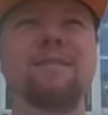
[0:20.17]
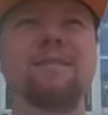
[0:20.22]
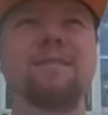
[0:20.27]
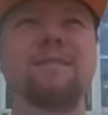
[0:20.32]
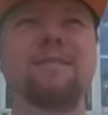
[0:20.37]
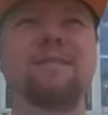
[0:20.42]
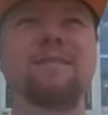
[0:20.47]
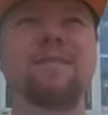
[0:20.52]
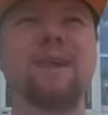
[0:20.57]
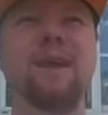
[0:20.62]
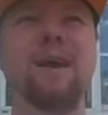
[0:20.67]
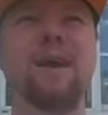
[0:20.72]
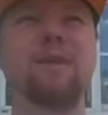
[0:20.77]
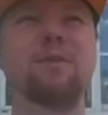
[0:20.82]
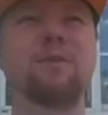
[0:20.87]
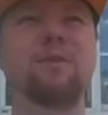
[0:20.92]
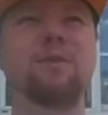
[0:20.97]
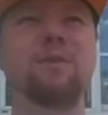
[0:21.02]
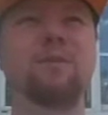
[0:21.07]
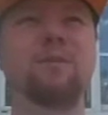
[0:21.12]

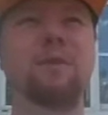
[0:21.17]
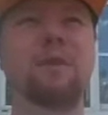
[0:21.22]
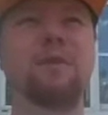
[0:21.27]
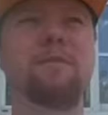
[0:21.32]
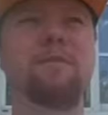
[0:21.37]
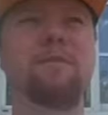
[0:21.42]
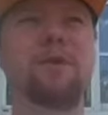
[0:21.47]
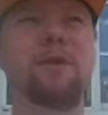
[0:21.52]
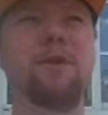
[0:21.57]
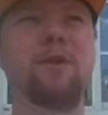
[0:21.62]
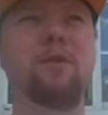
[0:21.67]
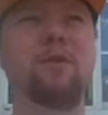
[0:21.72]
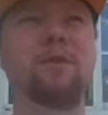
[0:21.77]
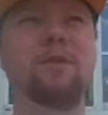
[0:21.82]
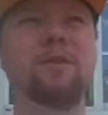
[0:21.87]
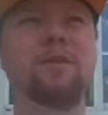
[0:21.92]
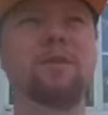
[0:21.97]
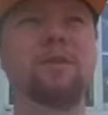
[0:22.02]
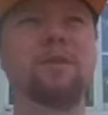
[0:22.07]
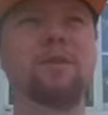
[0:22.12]
title to my video
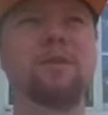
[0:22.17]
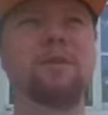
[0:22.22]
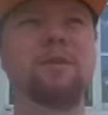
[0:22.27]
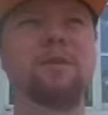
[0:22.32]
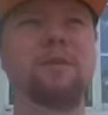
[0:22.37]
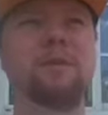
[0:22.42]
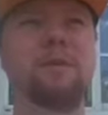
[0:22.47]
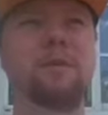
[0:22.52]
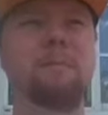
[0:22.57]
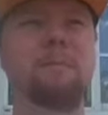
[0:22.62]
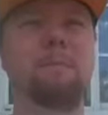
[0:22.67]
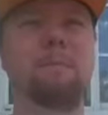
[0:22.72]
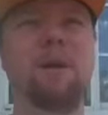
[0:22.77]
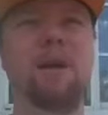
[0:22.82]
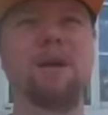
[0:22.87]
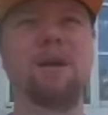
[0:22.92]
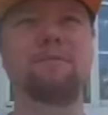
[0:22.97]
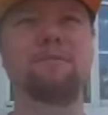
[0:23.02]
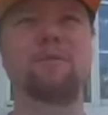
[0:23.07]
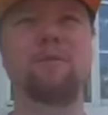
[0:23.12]
is
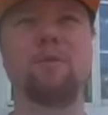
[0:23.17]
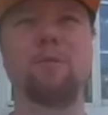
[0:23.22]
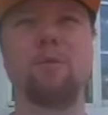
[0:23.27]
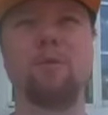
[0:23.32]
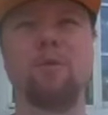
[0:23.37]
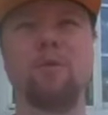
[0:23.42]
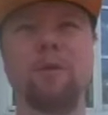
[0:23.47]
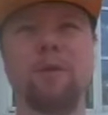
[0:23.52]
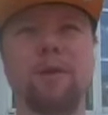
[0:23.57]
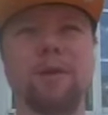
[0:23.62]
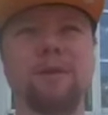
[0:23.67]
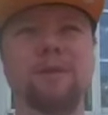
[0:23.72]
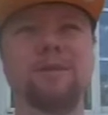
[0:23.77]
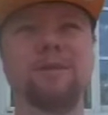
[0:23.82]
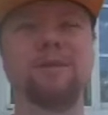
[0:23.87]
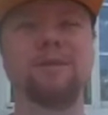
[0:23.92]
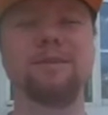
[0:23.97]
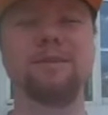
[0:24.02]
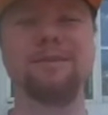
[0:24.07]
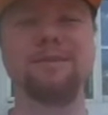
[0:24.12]
Mindful
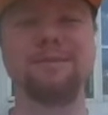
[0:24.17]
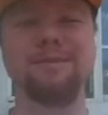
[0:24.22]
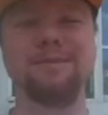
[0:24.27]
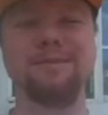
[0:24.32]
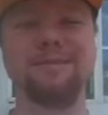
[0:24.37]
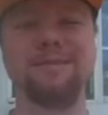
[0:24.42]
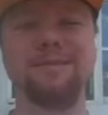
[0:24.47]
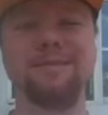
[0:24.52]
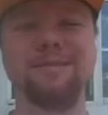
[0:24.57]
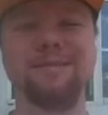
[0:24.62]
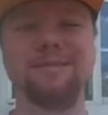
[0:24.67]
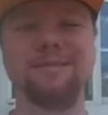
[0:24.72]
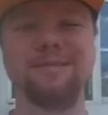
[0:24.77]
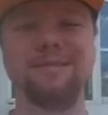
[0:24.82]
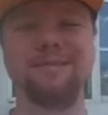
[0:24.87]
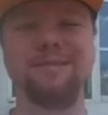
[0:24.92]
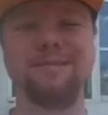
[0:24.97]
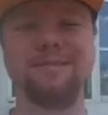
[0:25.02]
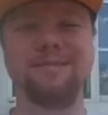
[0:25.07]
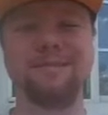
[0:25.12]
Mornings,
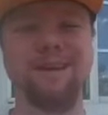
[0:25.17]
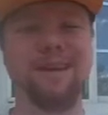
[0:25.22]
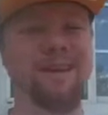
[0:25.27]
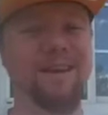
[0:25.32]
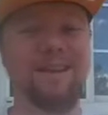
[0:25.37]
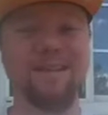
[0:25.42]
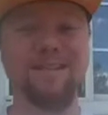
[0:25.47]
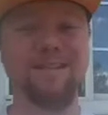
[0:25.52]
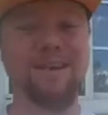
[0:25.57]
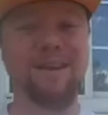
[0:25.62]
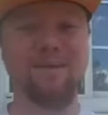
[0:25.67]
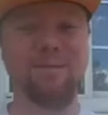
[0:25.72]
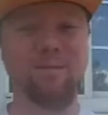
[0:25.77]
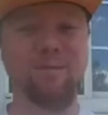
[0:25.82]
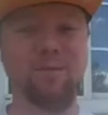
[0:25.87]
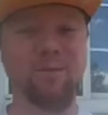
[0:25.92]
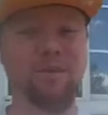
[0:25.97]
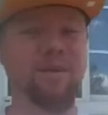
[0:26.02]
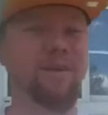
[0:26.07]
and it's not morning.